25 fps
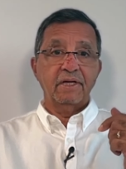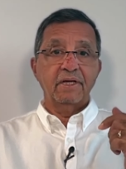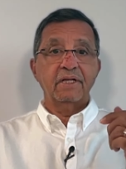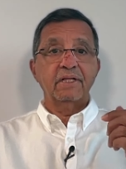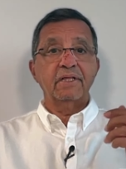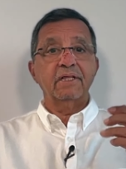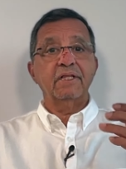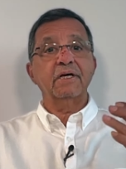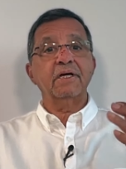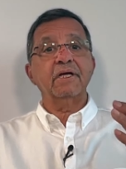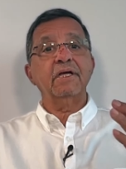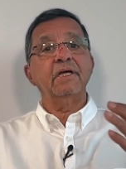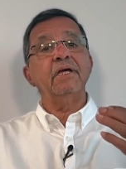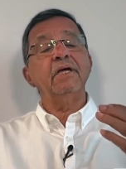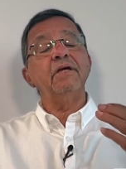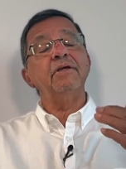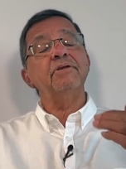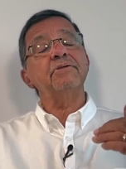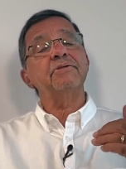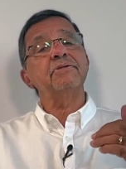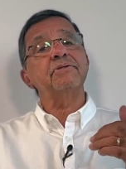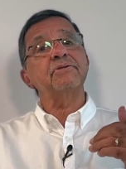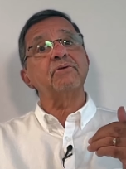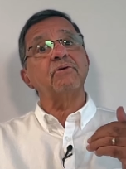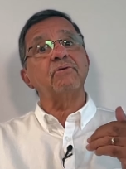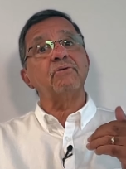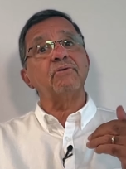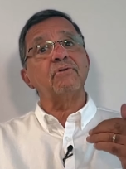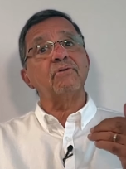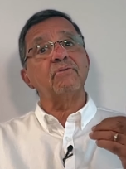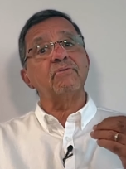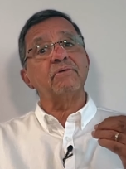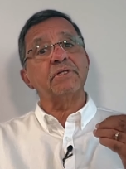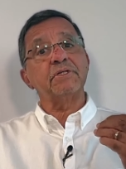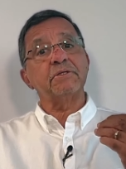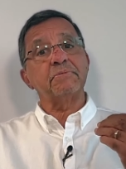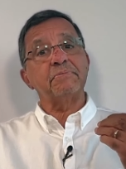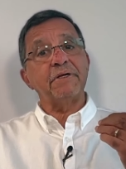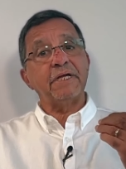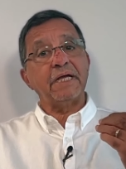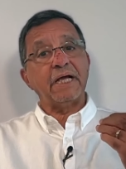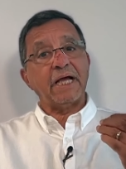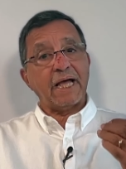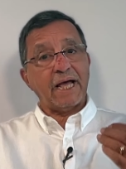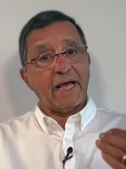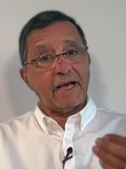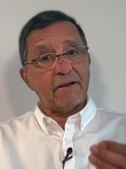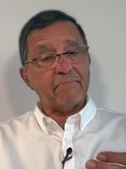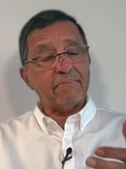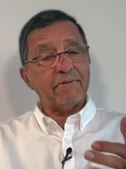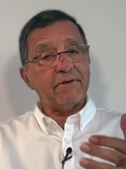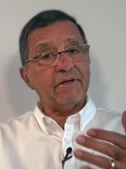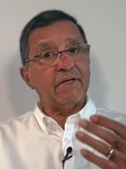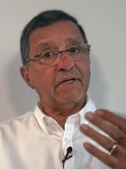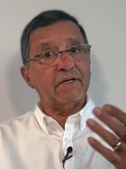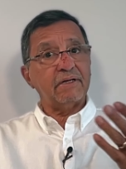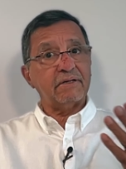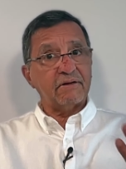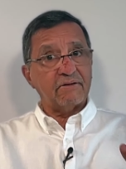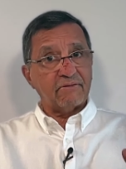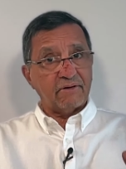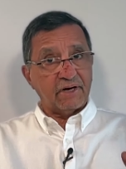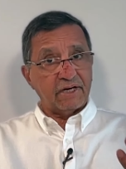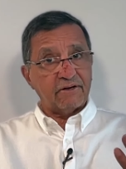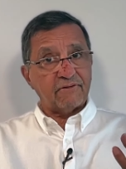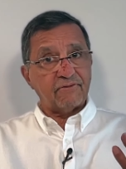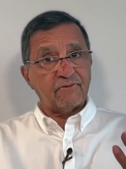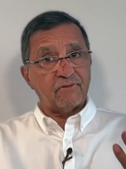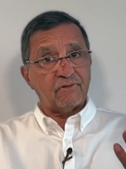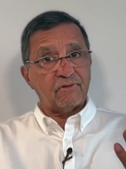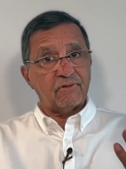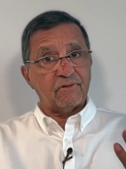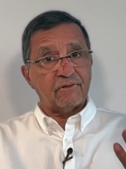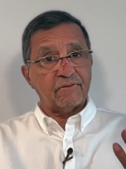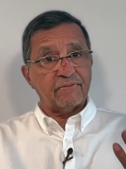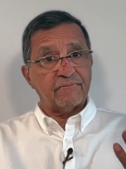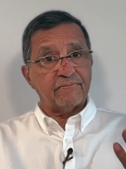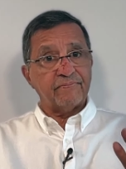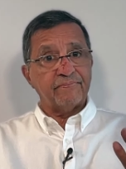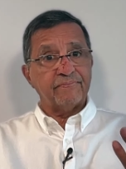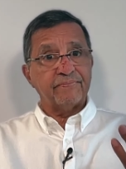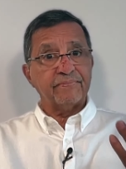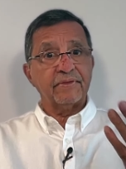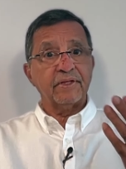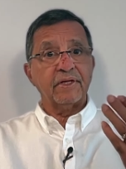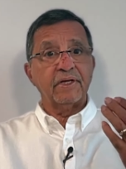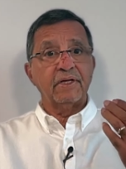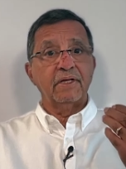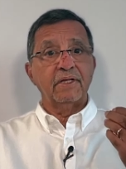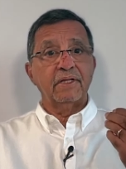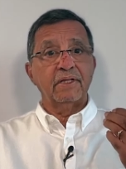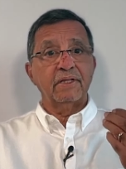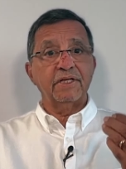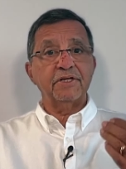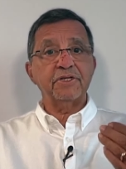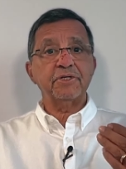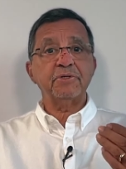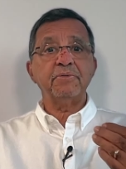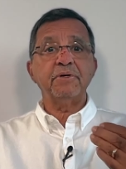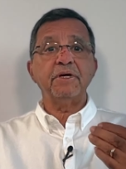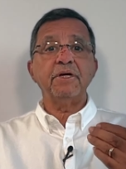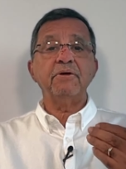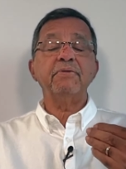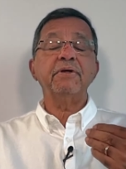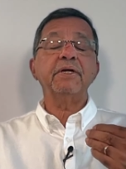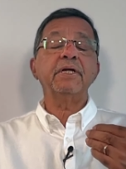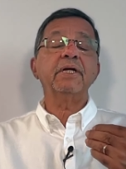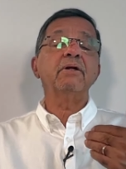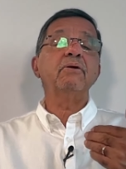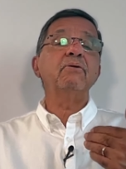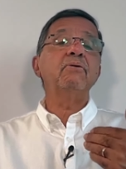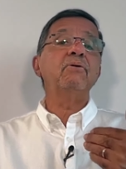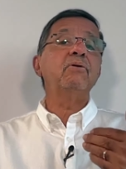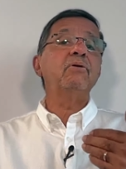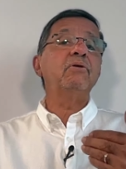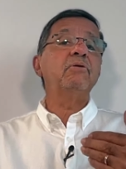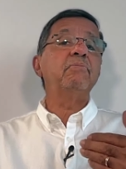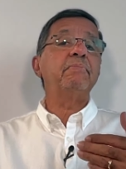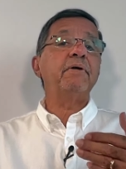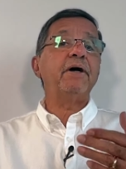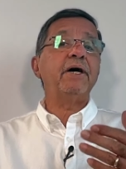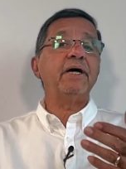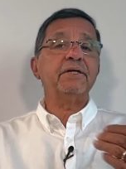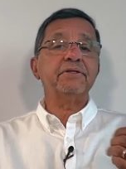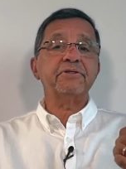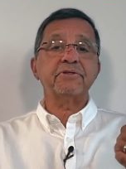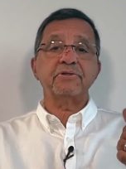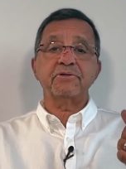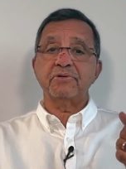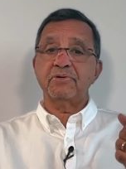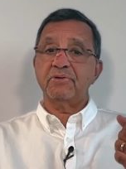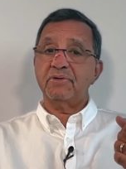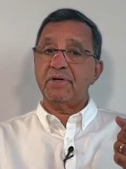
The key is to always be happy and grateful. This way we can all pass through